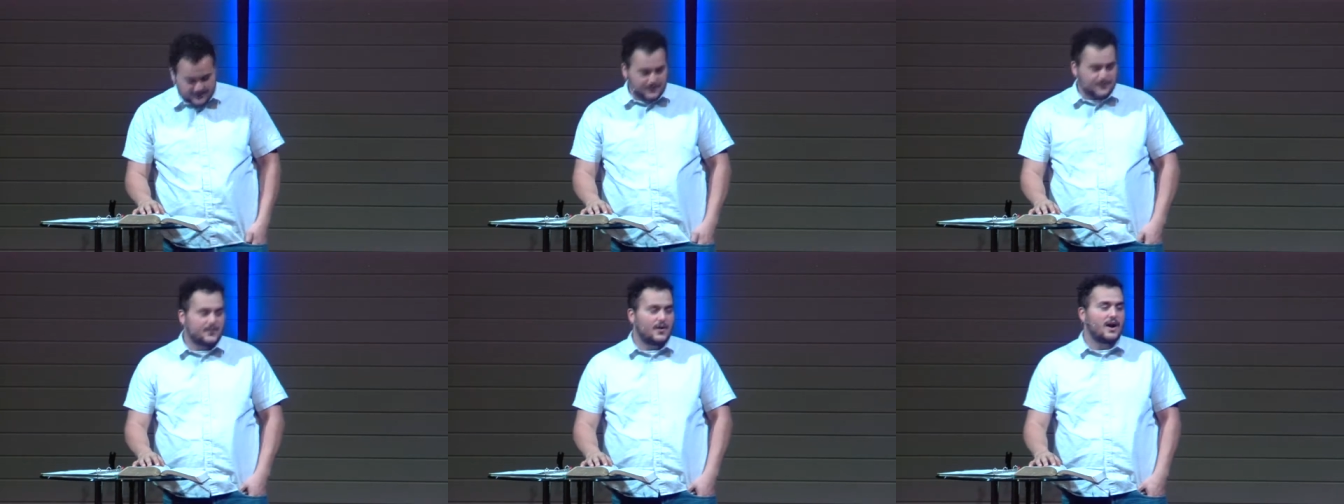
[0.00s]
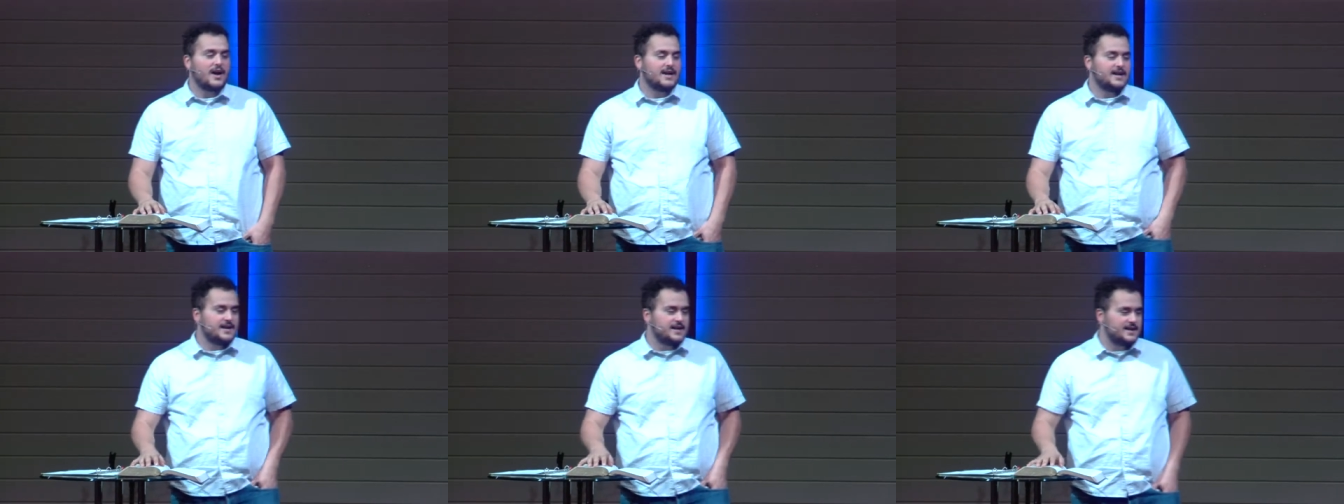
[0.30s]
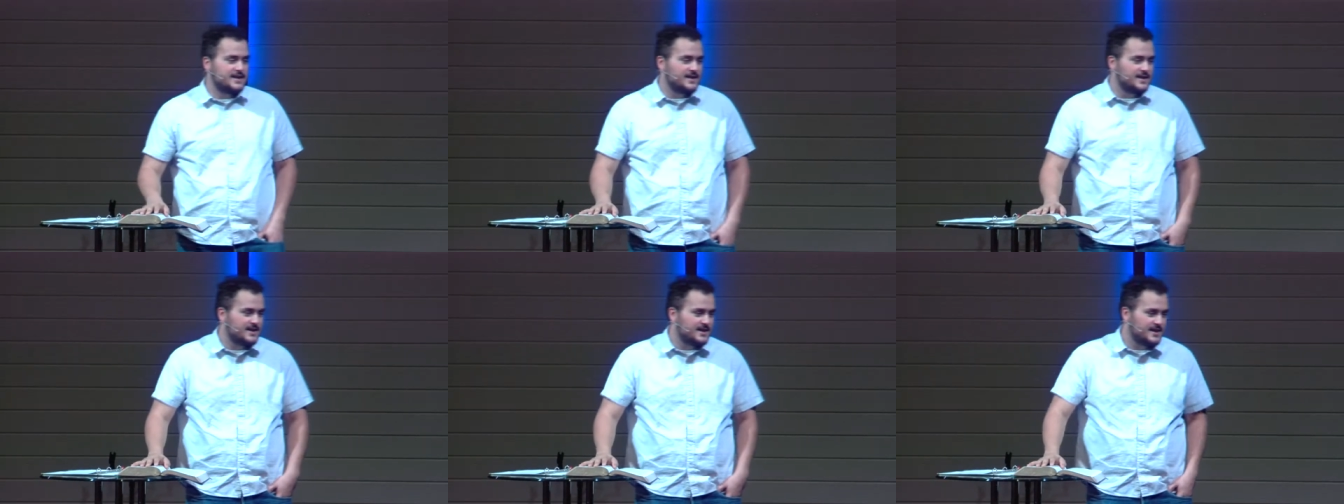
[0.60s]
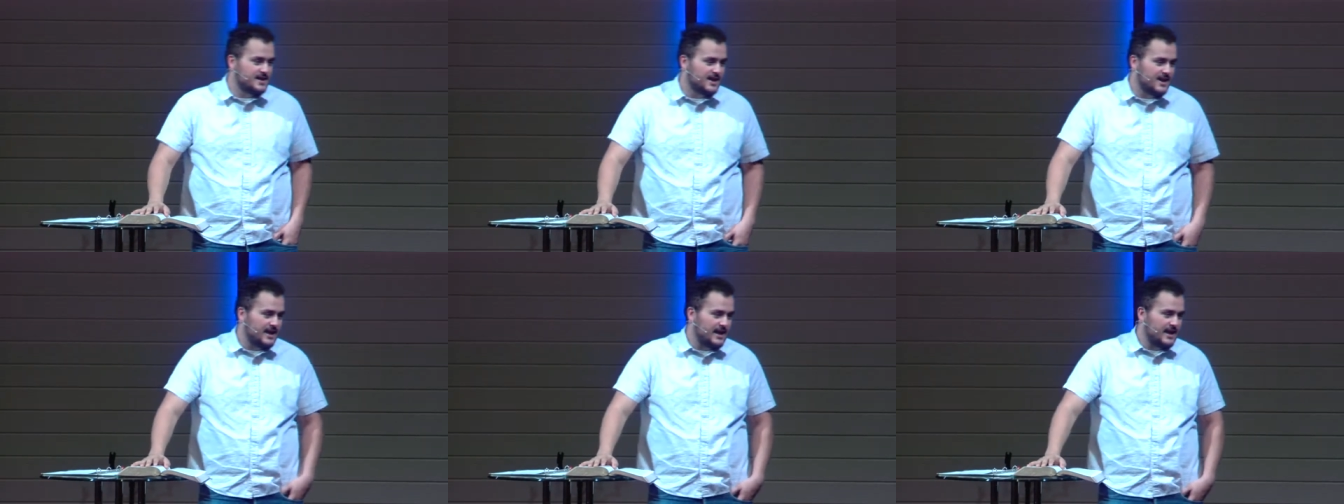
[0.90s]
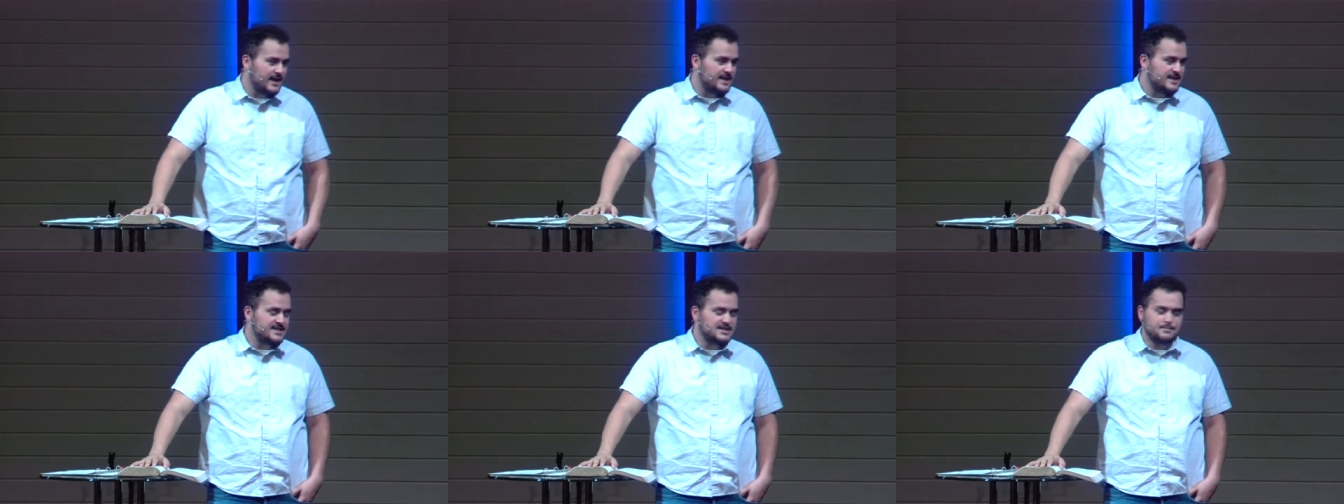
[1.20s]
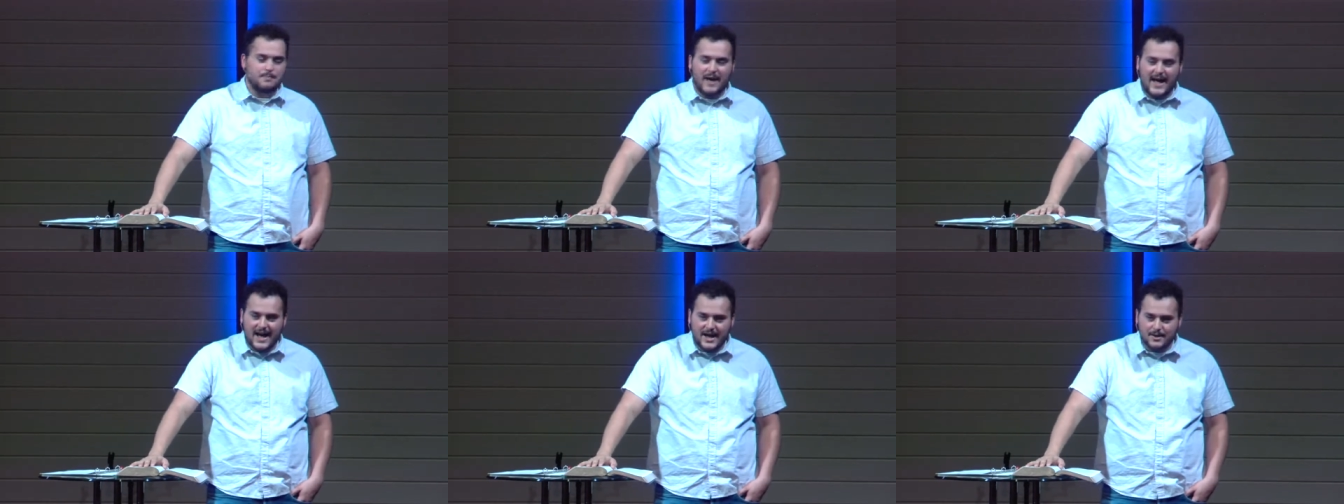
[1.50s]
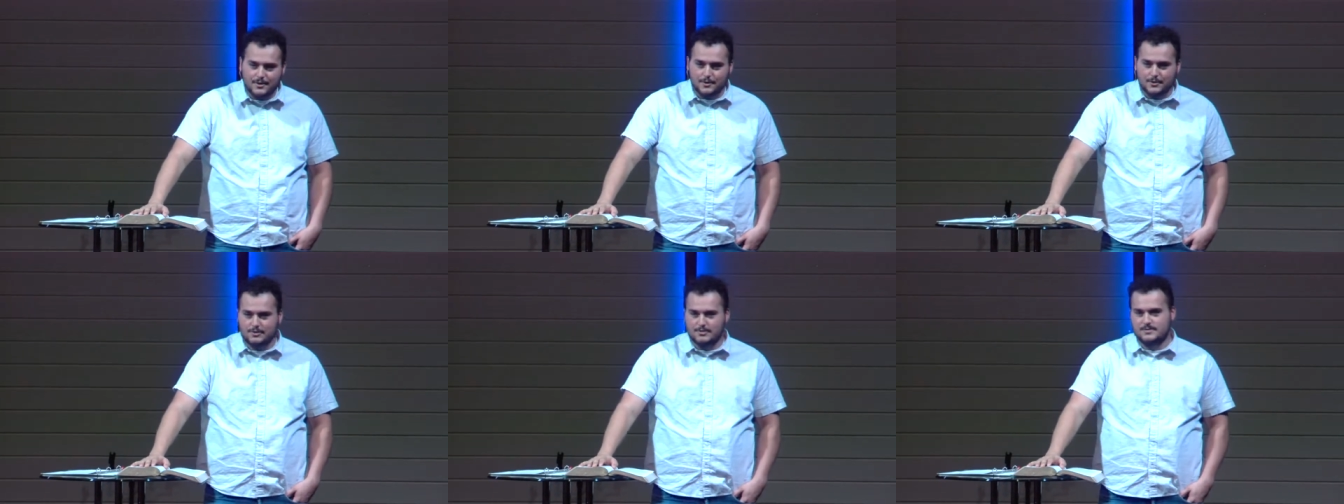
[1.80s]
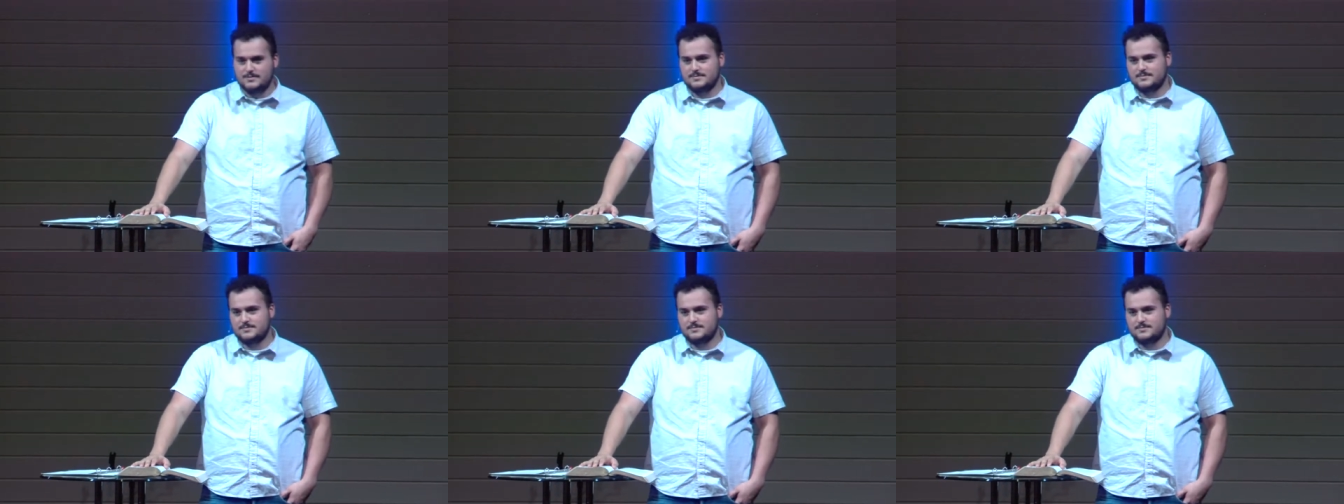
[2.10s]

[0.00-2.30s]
to fight this battle.